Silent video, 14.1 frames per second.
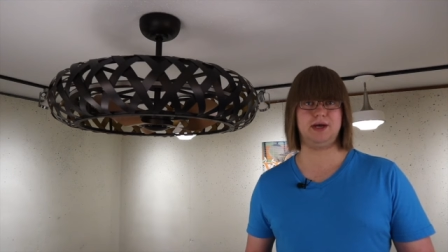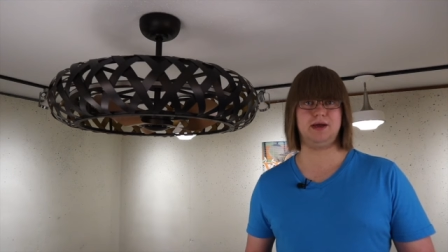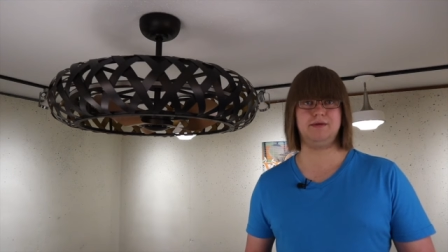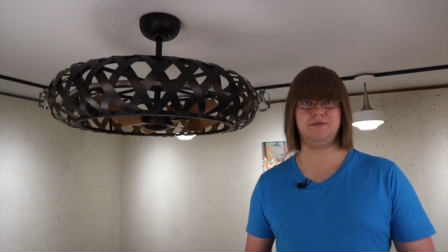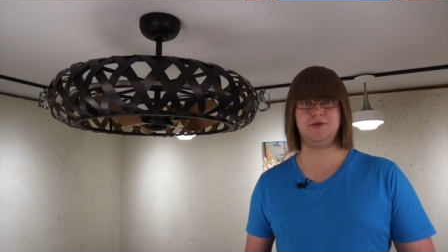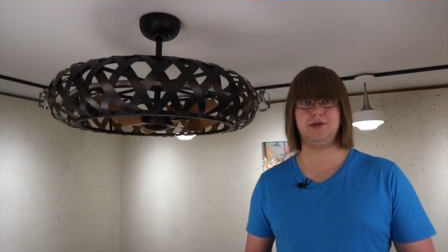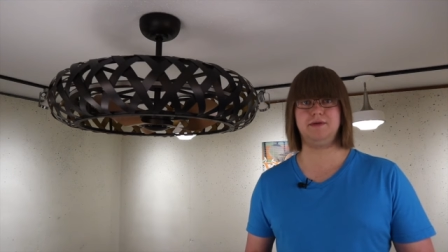
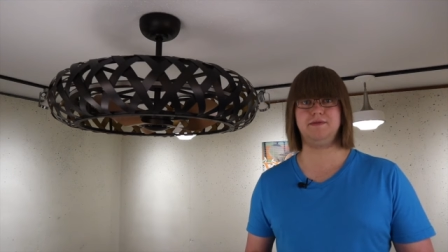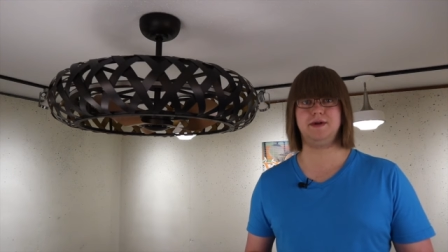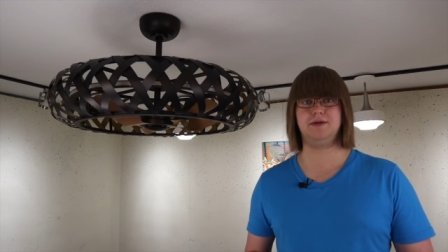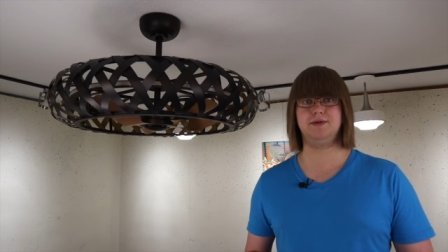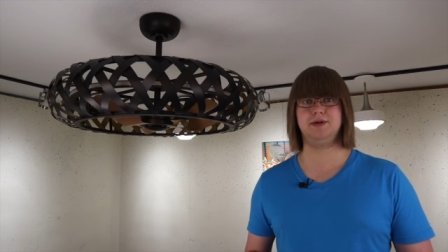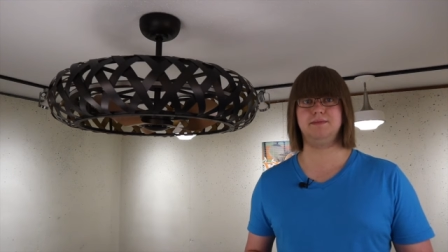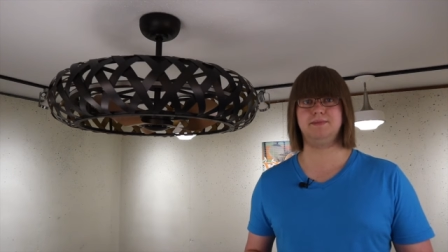I've really
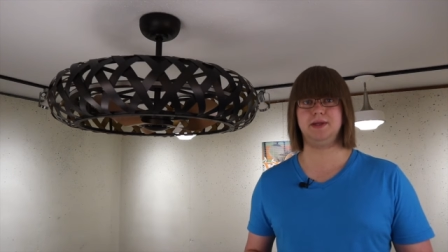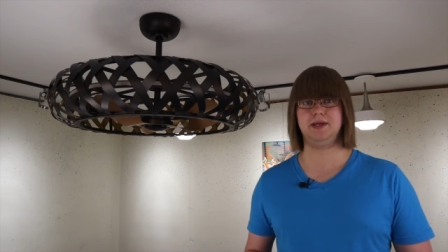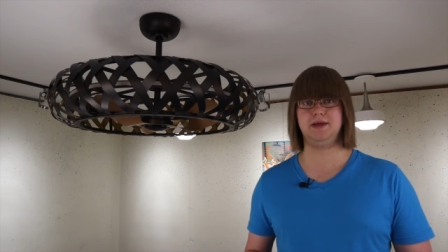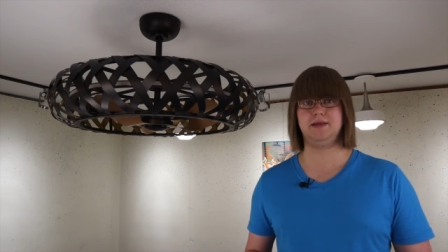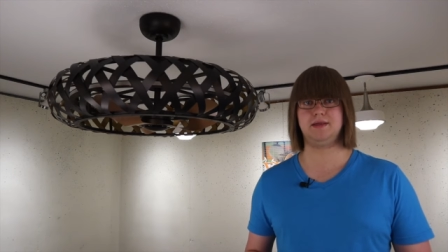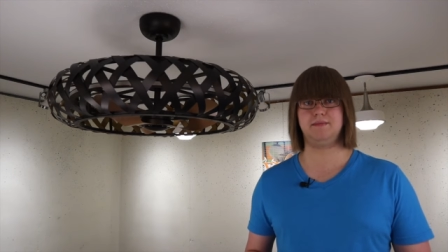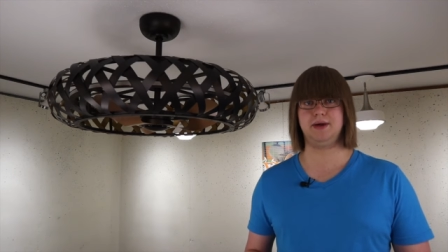found a
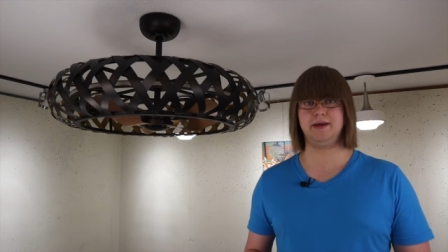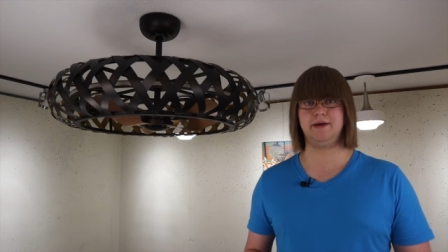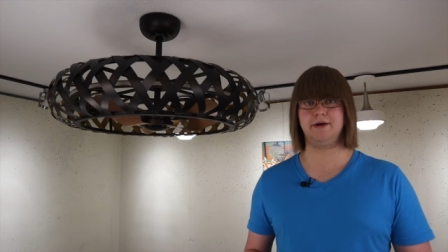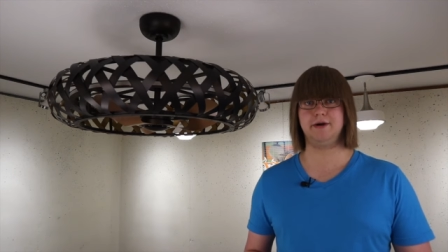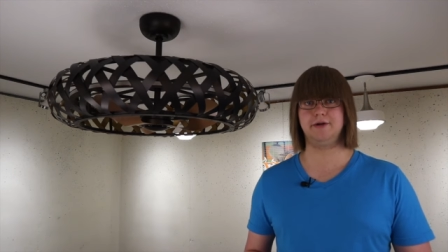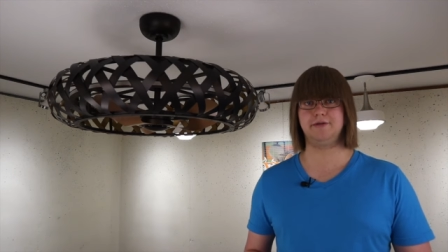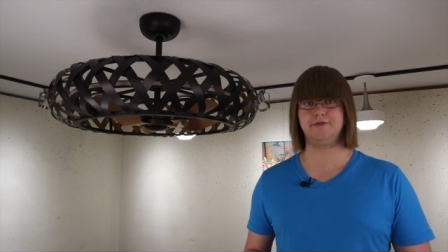place in my
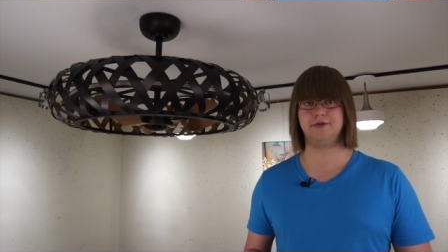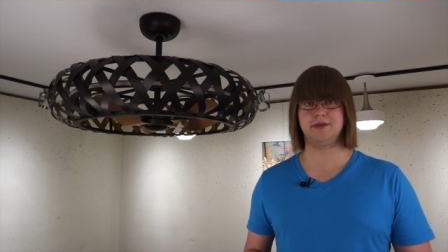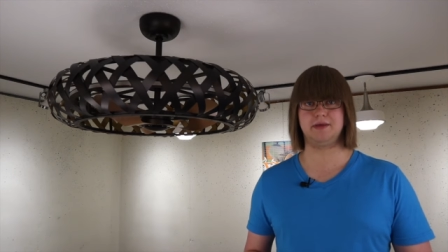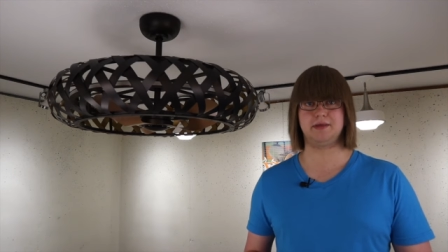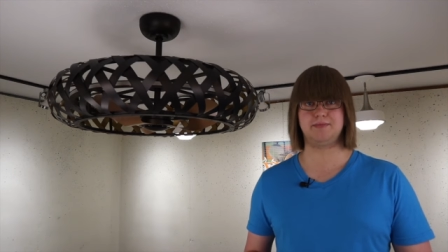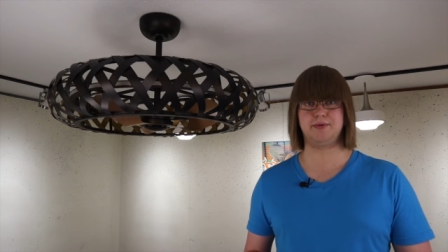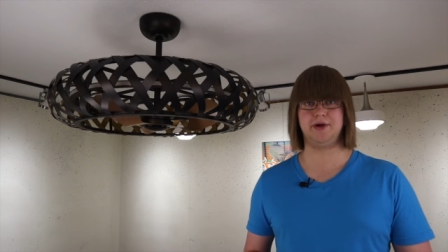heart for
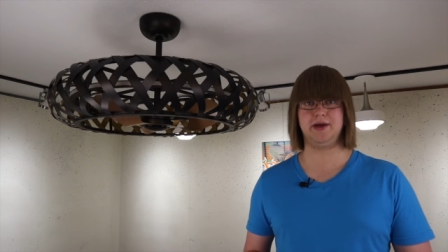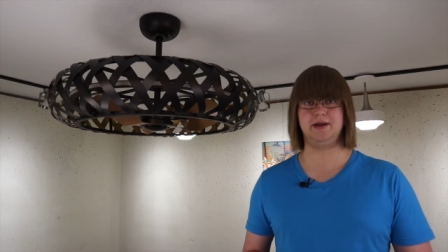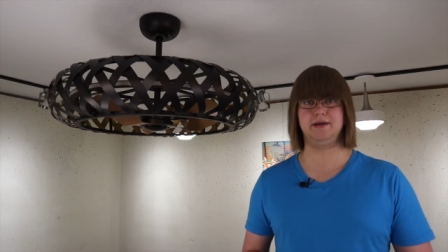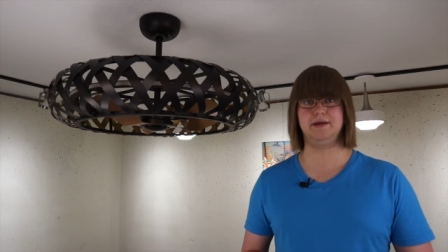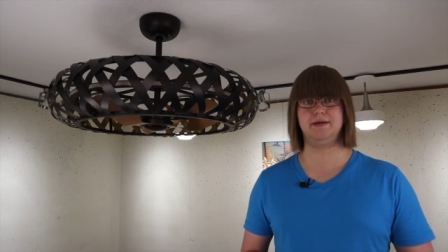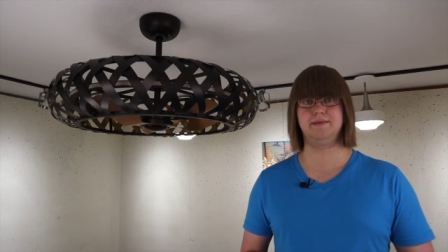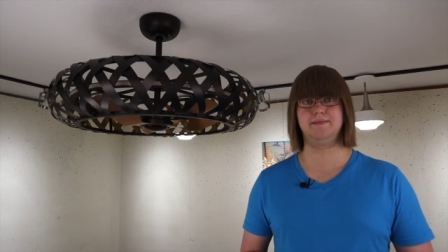this brand.